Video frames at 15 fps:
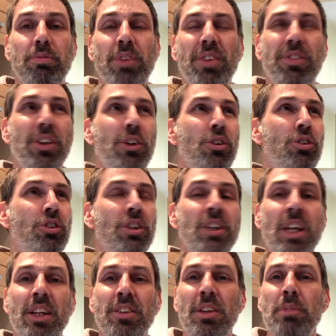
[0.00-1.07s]

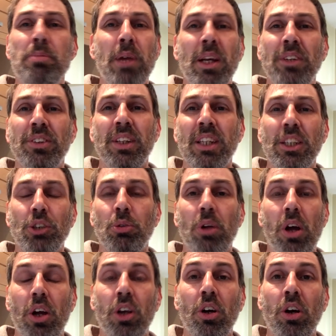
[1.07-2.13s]
£1,518, I think that's what
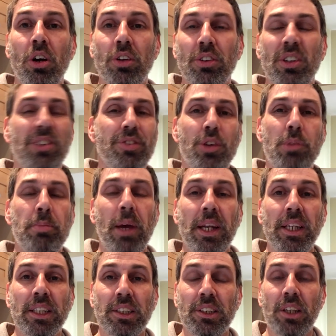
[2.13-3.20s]
I got, and a few
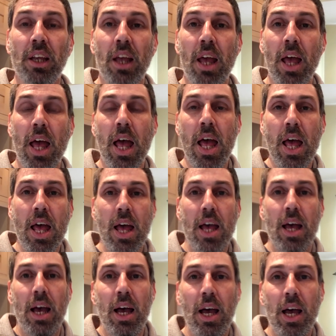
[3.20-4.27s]
pennies.
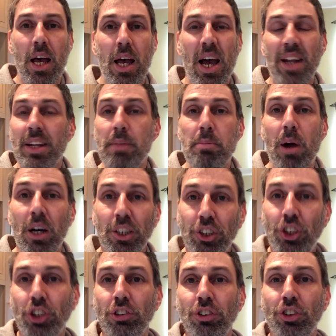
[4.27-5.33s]
And then my
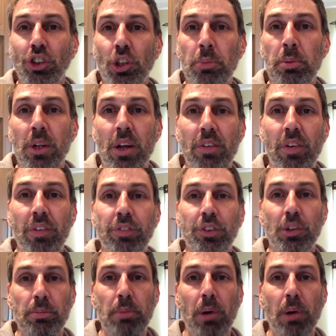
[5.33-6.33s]
insurance company have offered to